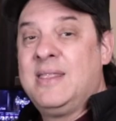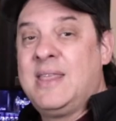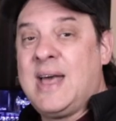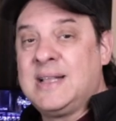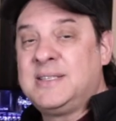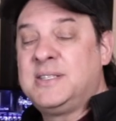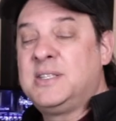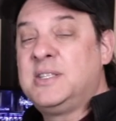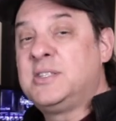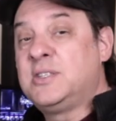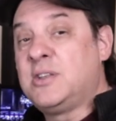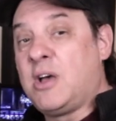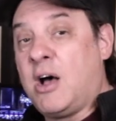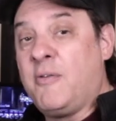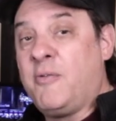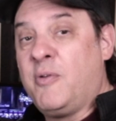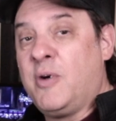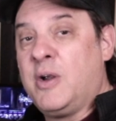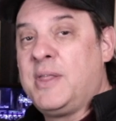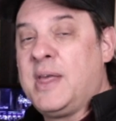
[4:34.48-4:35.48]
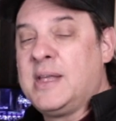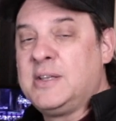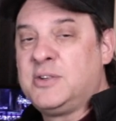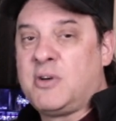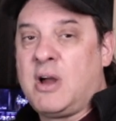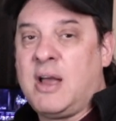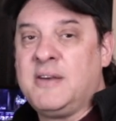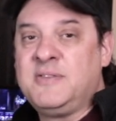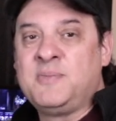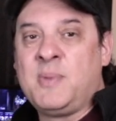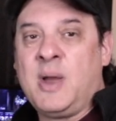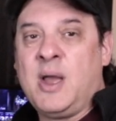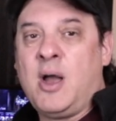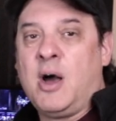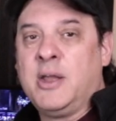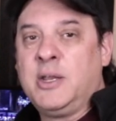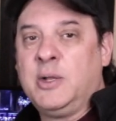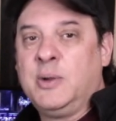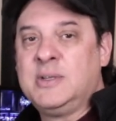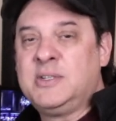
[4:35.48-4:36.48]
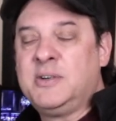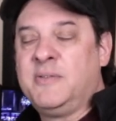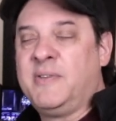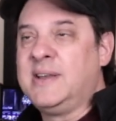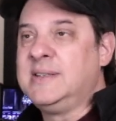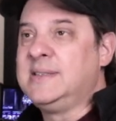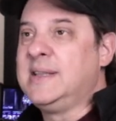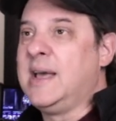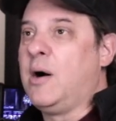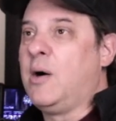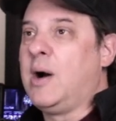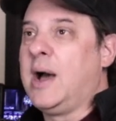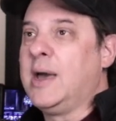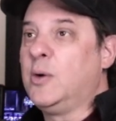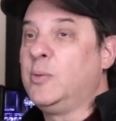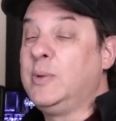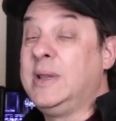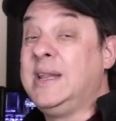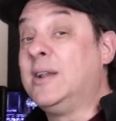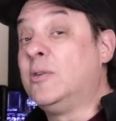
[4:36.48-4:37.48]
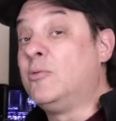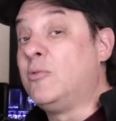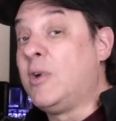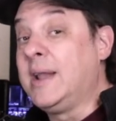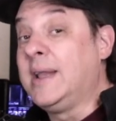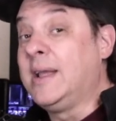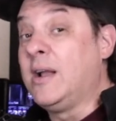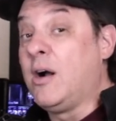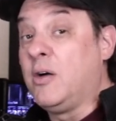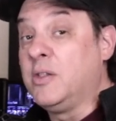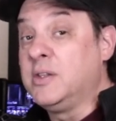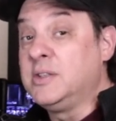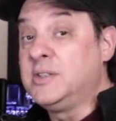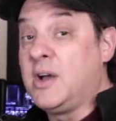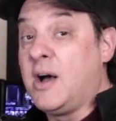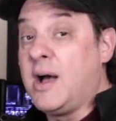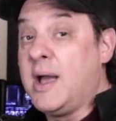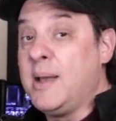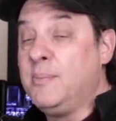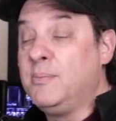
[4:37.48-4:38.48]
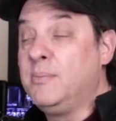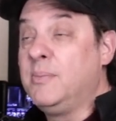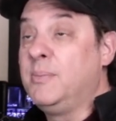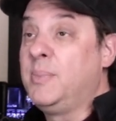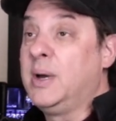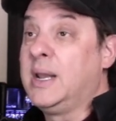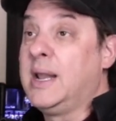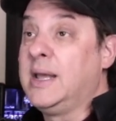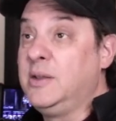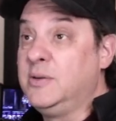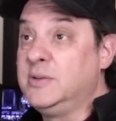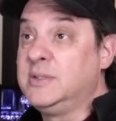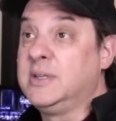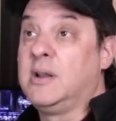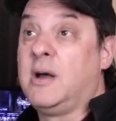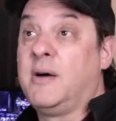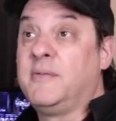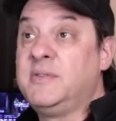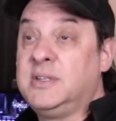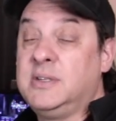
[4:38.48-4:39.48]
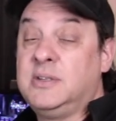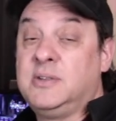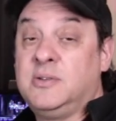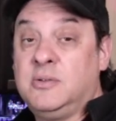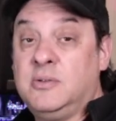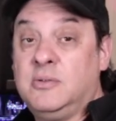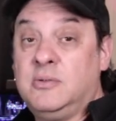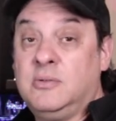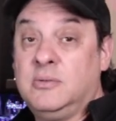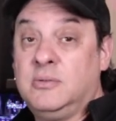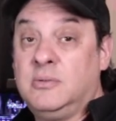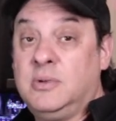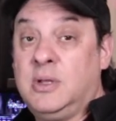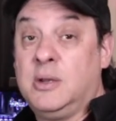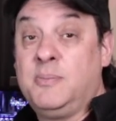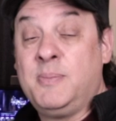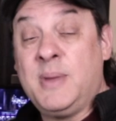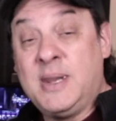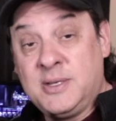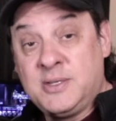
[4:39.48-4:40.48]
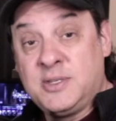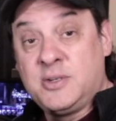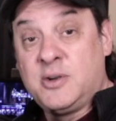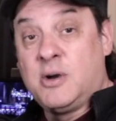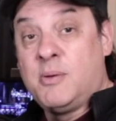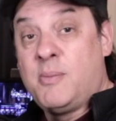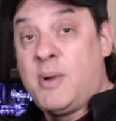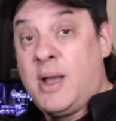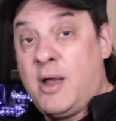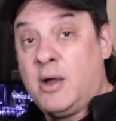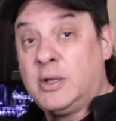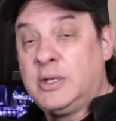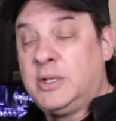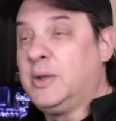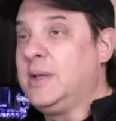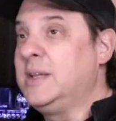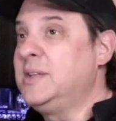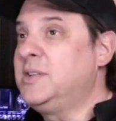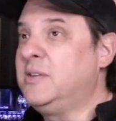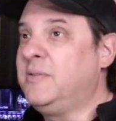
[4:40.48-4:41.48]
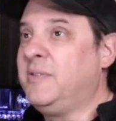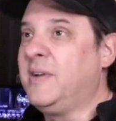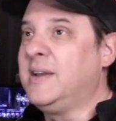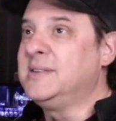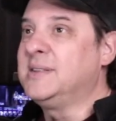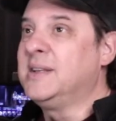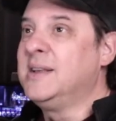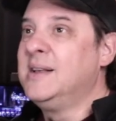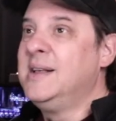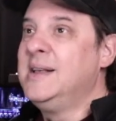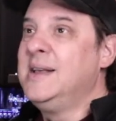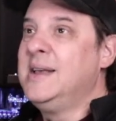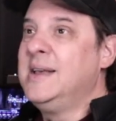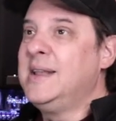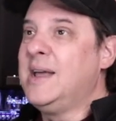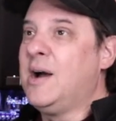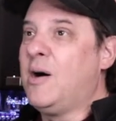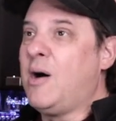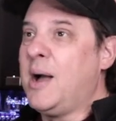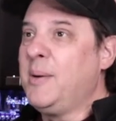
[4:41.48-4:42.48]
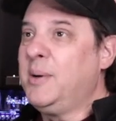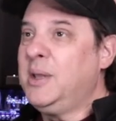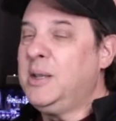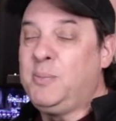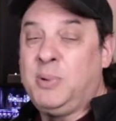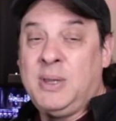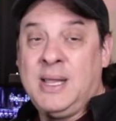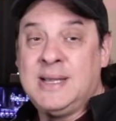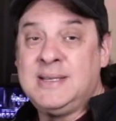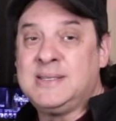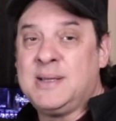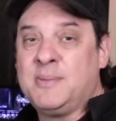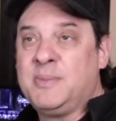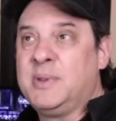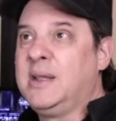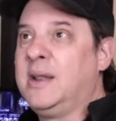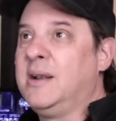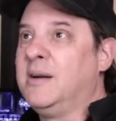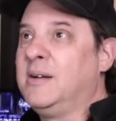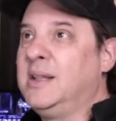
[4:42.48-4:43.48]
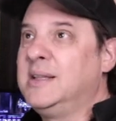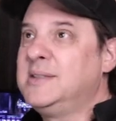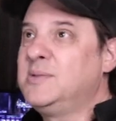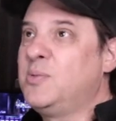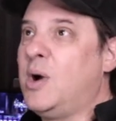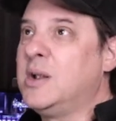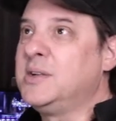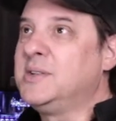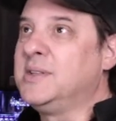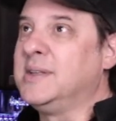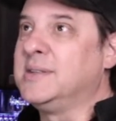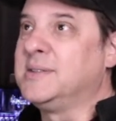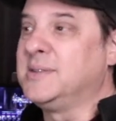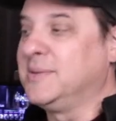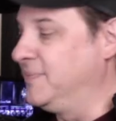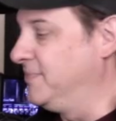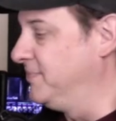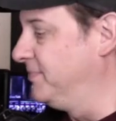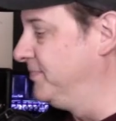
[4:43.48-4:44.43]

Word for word: That's the software that drives my audio interface. Now, I don't need it running all the time, but I use it obviously to administer my audio interface. Now, I'm going to play something here and let's watch this.